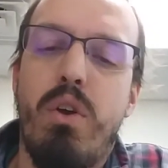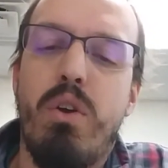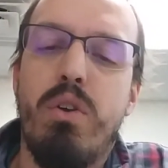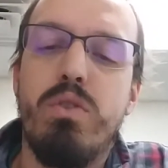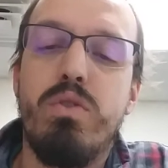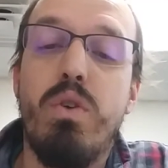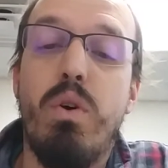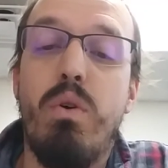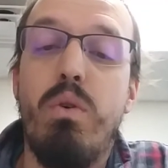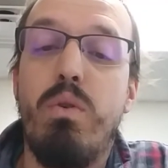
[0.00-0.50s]

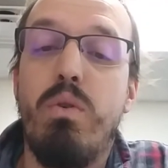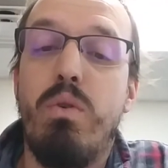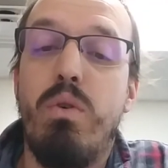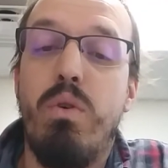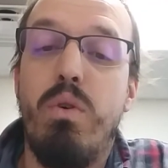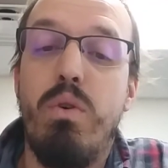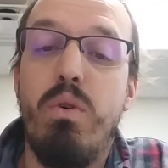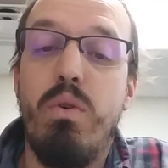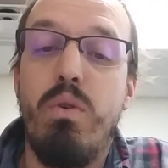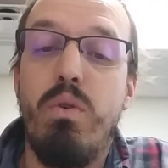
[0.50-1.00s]
So,
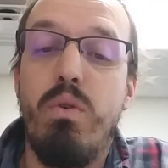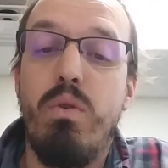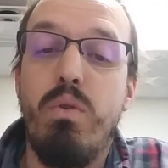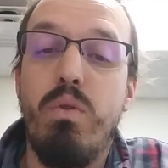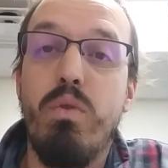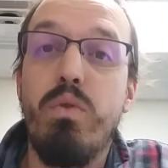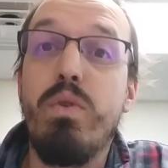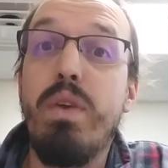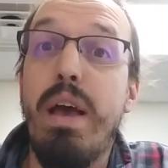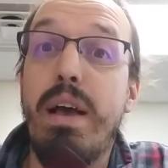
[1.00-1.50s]

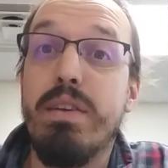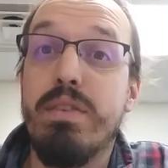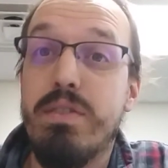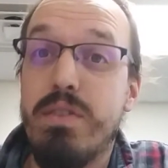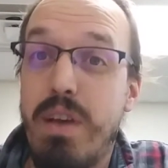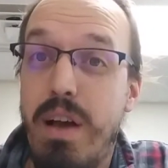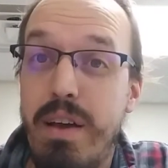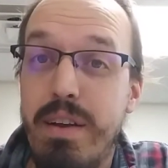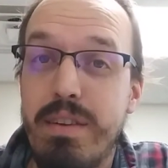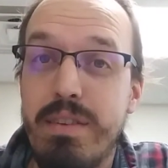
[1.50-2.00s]

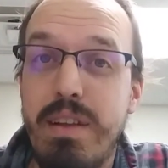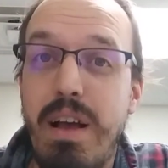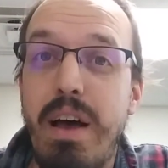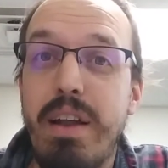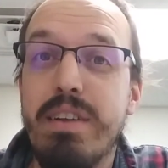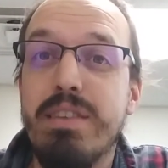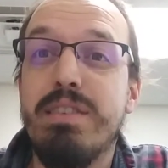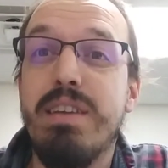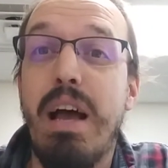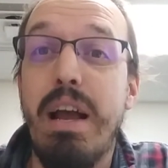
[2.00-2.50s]
yes,
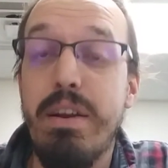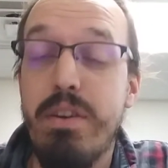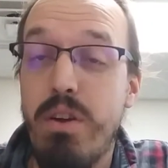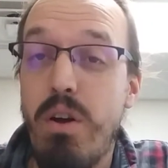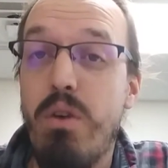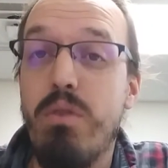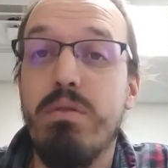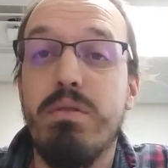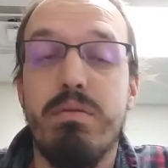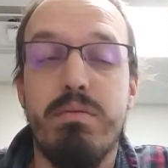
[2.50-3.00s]
on a side
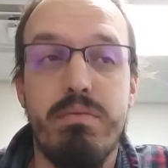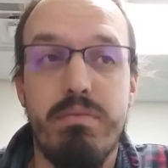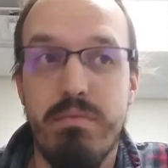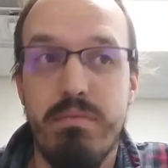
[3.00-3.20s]
note,